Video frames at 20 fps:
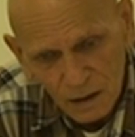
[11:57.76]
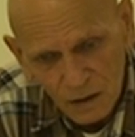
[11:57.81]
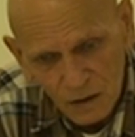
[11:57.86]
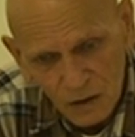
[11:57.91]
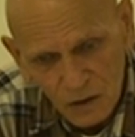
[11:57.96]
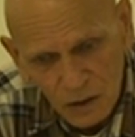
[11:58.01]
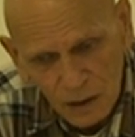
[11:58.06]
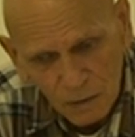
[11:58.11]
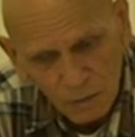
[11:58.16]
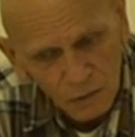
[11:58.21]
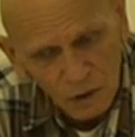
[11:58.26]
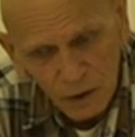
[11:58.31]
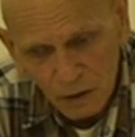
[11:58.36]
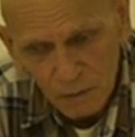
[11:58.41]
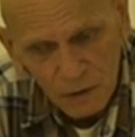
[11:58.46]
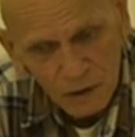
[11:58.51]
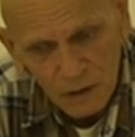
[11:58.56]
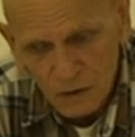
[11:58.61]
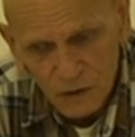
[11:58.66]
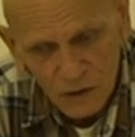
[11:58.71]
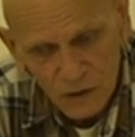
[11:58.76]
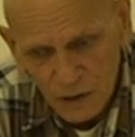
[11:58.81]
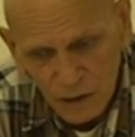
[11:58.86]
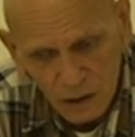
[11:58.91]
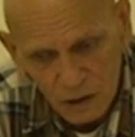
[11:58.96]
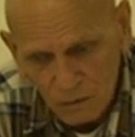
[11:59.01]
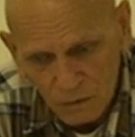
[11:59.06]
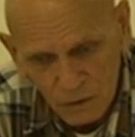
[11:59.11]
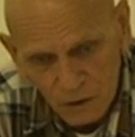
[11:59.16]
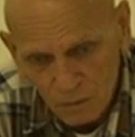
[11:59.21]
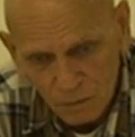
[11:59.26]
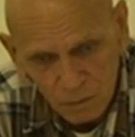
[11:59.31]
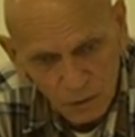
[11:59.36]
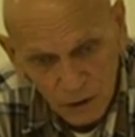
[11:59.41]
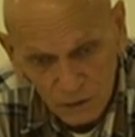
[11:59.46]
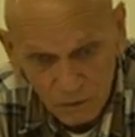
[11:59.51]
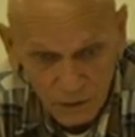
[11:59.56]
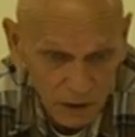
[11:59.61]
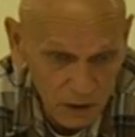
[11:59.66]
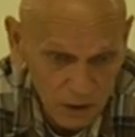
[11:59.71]
somebody must have said to us
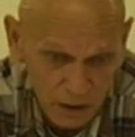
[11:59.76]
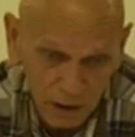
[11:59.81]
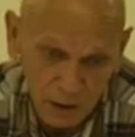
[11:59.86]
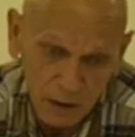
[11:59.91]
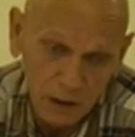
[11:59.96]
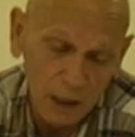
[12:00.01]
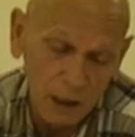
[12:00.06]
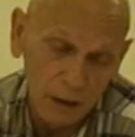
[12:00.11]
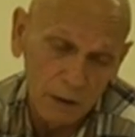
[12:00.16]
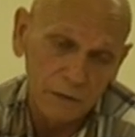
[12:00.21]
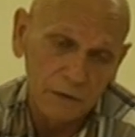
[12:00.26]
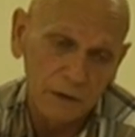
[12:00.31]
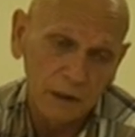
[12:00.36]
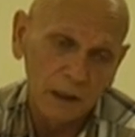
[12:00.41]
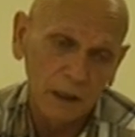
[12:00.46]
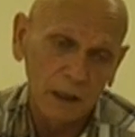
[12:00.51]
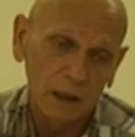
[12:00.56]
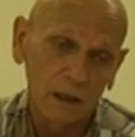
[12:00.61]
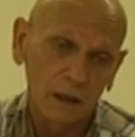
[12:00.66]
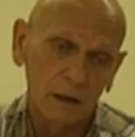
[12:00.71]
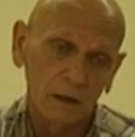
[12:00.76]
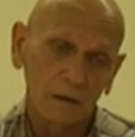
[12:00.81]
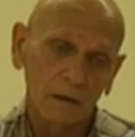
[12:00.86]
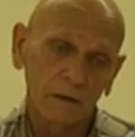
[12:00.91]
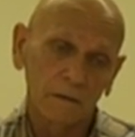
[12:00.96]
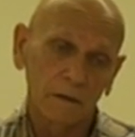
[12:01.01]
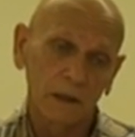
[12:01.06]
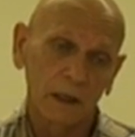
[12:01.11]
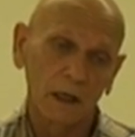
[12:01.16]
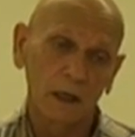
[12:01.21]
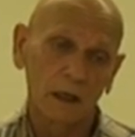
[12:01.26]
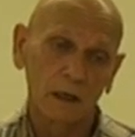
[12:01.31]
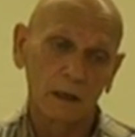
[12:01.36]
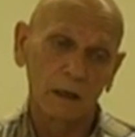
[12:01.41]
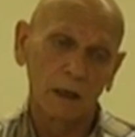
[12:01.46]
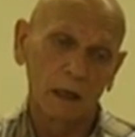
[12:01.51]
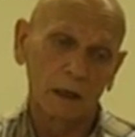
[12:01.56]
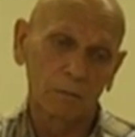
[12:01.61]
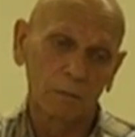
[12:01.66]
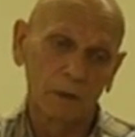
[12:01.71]
previously, no, if they're going to do
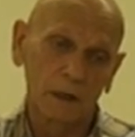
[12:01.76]
that,